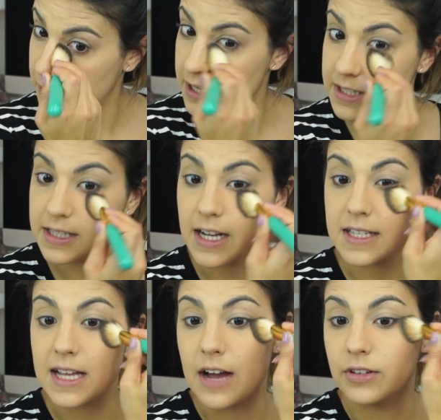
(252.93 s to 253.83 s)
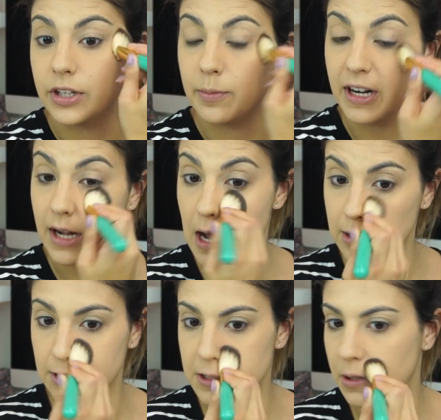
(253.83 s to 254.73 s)
This does have a little bit of
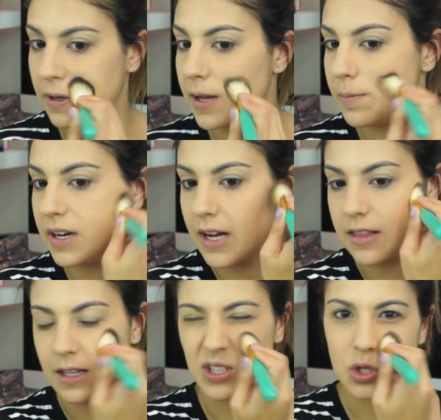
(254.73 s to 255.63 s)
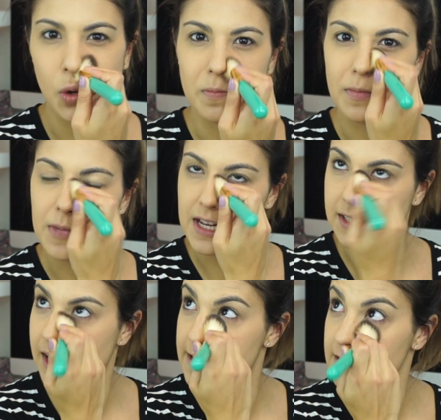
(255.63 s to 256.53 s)
color to it, but nothing too
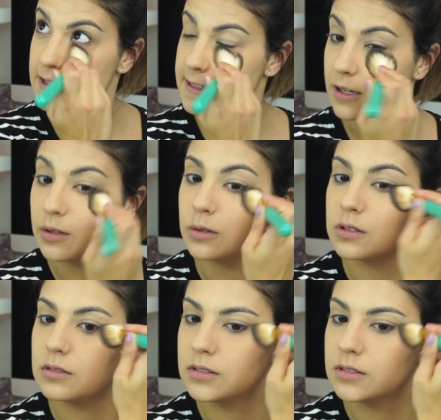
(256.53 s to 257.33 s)
intense, so